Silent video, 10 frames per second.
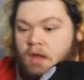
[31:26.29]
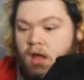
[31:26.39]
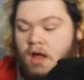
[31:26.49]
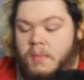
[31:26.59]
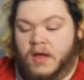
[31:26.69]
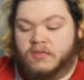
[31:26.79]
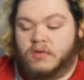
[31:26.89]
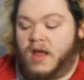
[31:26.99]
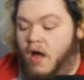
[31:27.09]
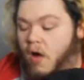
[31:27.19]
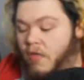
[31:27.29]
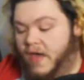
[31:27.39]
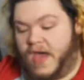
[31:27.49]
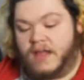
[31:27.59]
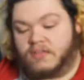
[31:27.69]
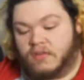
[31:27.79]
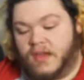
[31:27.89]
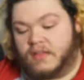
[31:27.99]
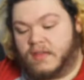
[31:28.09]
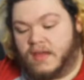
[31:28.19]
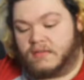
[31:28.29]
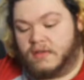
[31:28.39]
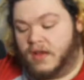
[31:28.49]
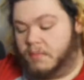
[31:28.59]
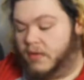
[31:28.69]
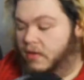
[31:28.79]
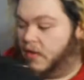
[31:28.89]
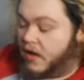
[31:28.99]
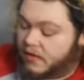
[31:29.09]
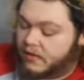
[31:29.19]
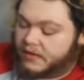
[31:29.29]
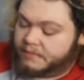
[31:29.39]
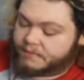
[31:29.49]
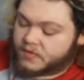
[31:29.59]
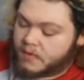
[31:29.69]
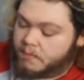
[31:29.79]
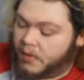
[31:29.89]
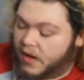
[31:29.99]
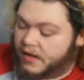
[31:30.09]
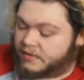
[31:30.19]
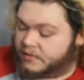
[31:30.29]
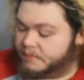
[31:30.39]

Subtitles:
So not all the hats are like that, luckily, but